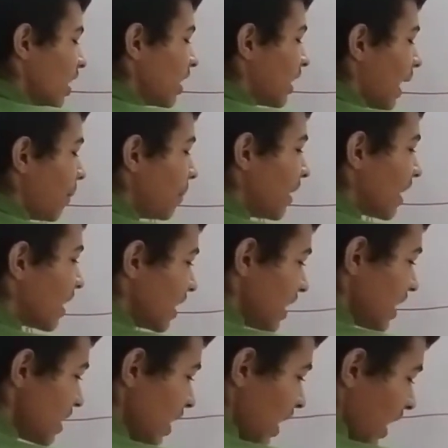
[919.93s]
time taken
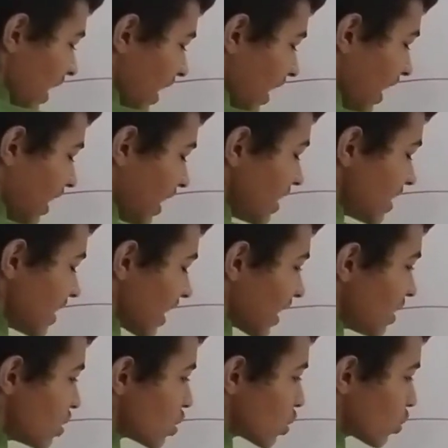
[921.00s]
is 18
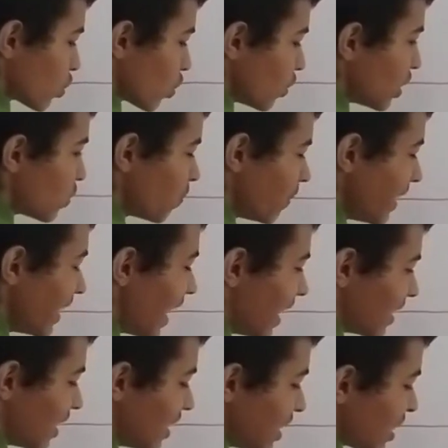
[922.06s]
seconds. So the speed
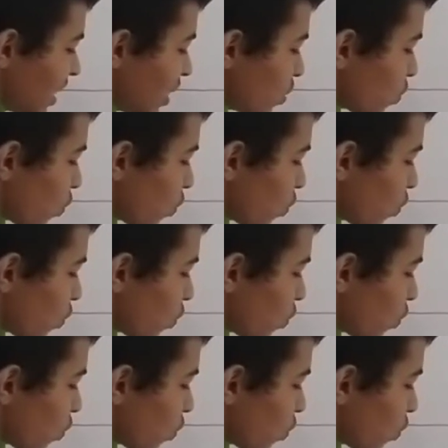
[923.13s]
and the distance